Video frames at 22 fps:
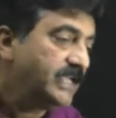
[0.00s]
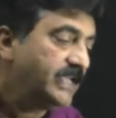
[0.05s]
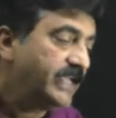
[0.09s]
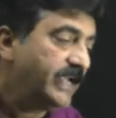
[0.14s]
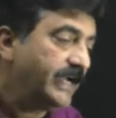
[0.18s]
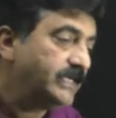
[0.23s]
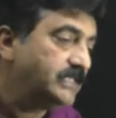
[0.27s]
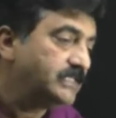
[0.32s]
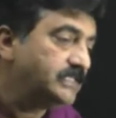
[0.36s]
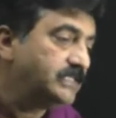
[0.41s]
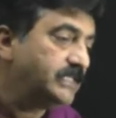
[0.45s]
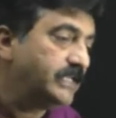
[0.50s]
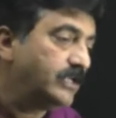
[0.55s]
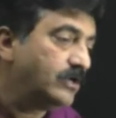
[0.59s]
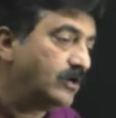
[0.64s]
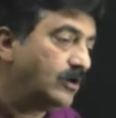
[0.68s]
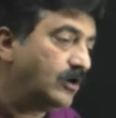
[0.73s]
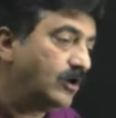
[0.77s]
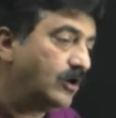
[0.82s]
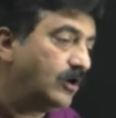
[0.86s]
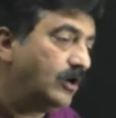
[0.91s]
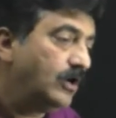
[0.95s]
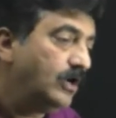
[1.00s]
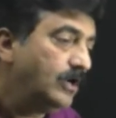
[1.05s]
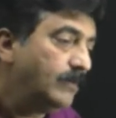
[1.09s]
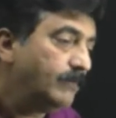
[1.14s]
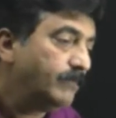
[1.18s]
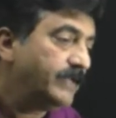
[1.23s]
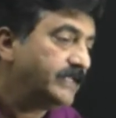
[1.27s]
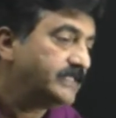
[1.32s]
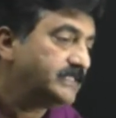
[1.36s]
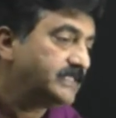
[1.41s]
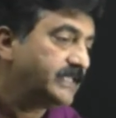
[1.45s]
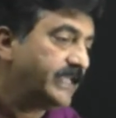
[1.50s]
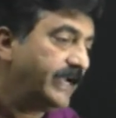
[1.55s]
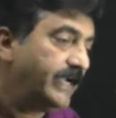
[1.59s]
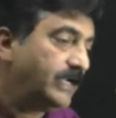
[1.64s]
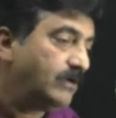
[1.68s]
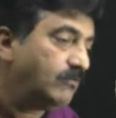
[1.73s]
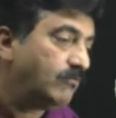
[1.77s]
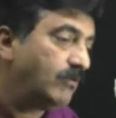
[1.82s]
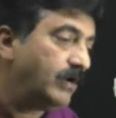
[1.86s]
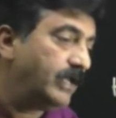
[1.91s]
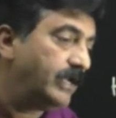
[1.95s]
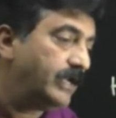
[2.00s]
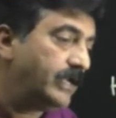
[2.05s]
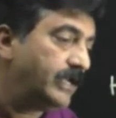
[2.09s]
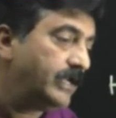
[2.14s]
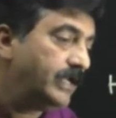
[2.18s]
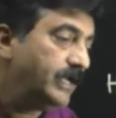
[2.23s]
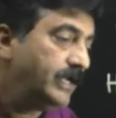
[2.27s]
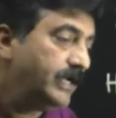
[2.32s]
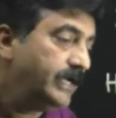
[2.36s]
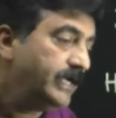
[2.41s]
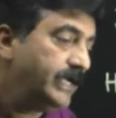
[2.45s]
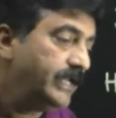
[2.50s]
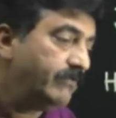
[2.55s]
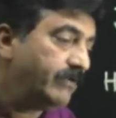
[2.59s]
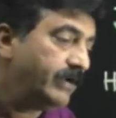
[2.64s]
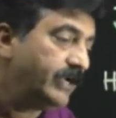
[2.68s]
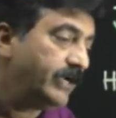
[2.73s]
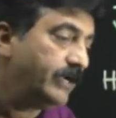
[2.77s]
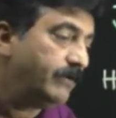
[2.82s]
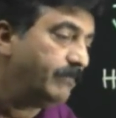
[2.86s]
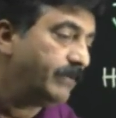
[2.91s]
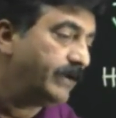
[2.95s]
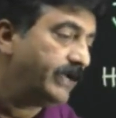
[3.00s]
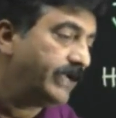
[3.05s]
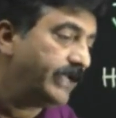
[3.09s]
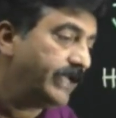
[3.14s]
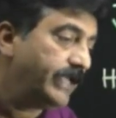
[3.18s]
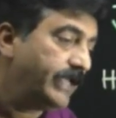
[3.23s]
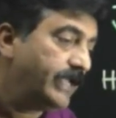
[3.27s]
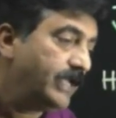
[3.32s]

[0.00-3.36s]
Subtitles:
ket 0 plus ket 1 divided by